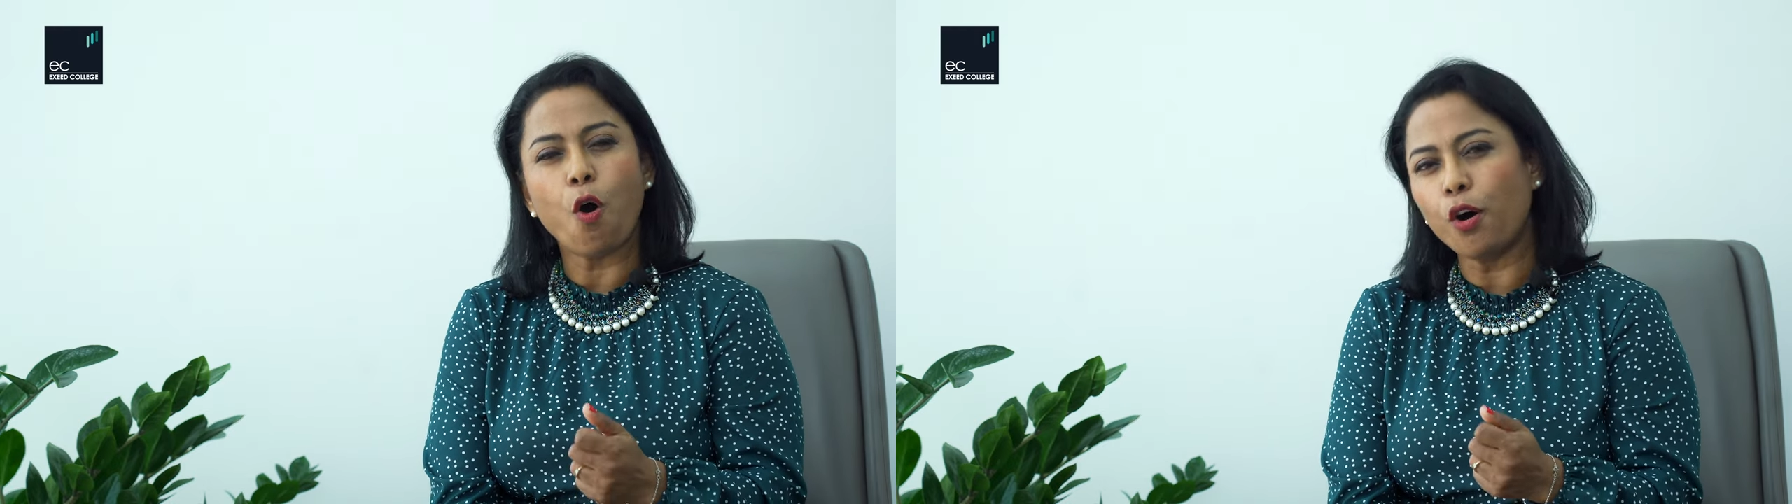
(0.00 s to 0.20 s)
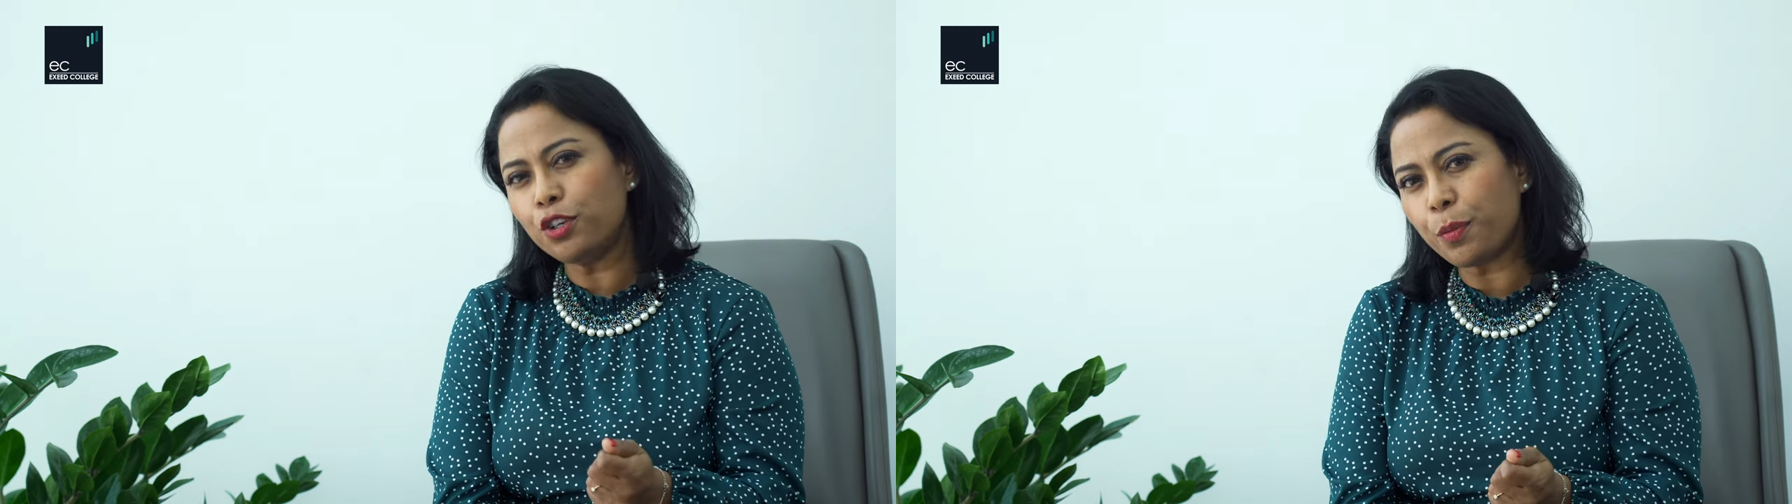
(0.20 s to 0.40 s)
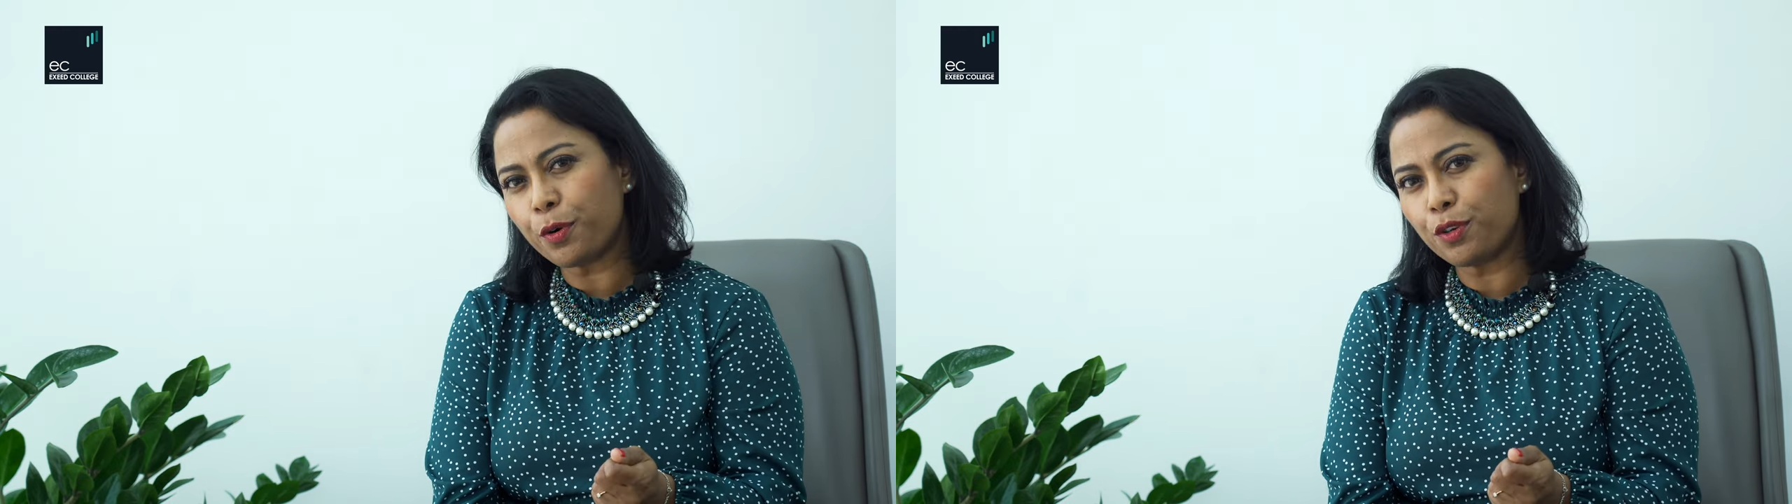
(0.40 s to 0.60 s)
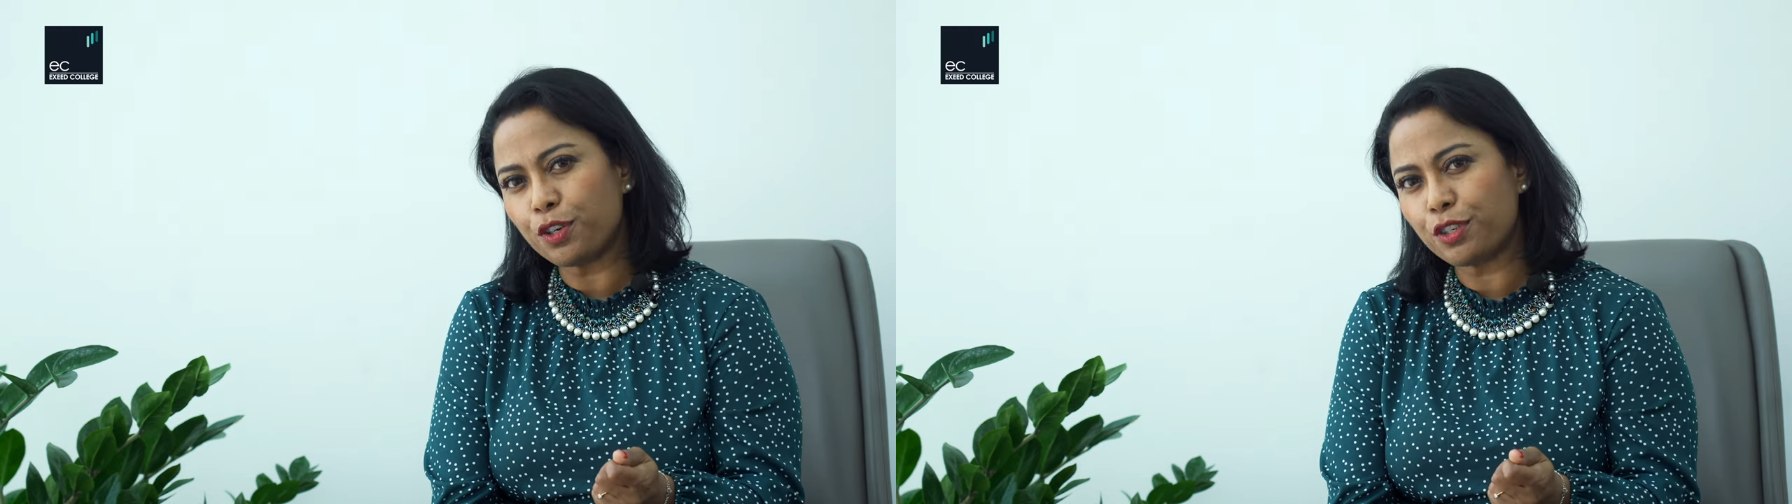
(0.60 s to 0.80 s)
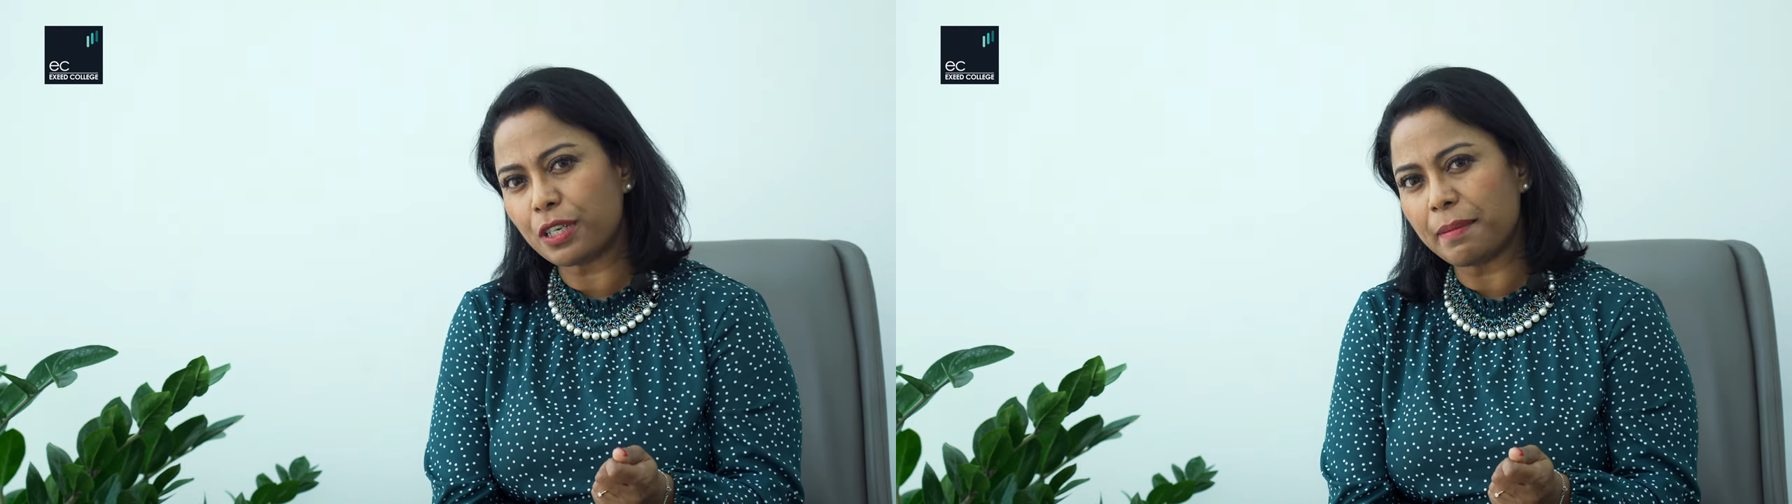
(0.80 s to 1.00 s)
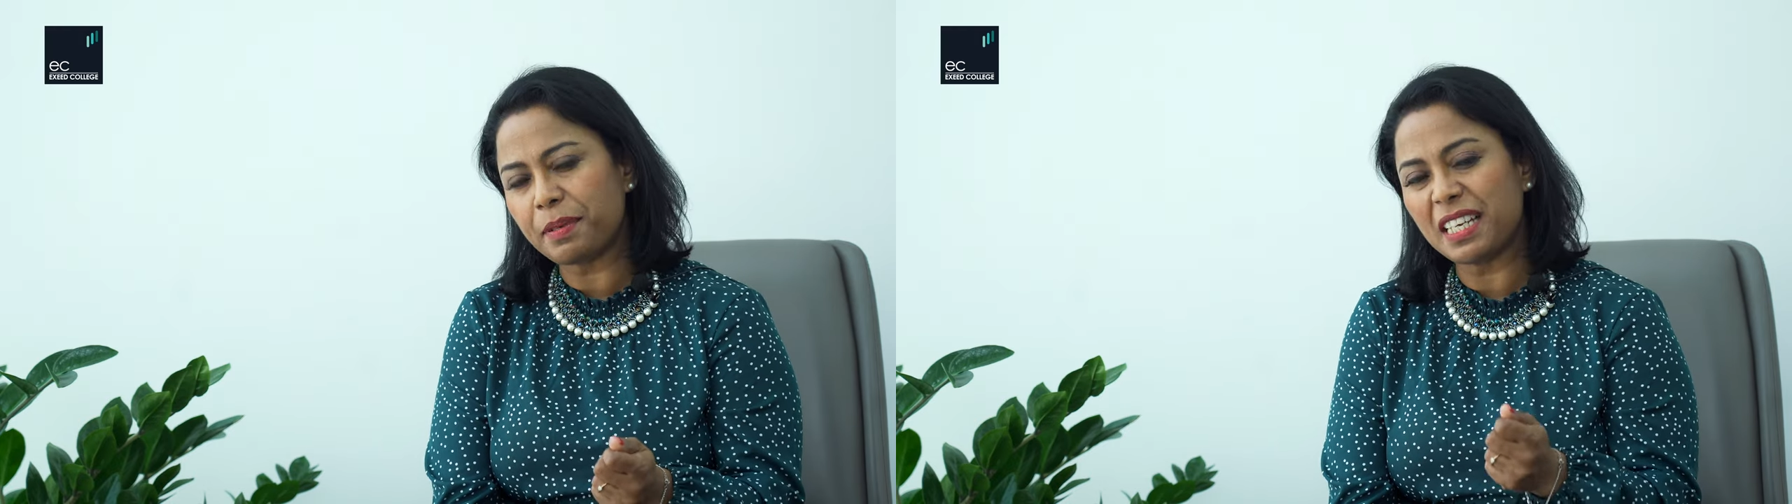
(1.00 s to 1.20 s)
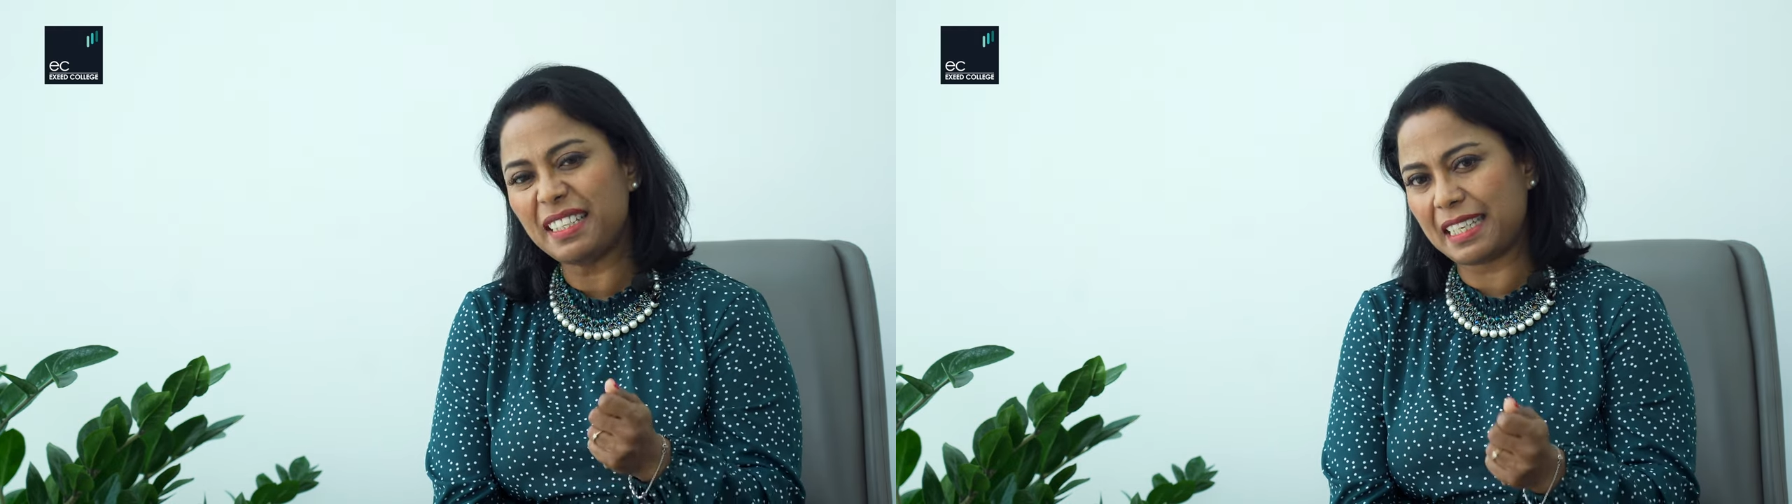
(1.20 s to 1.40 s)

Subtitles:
entrepreneurship,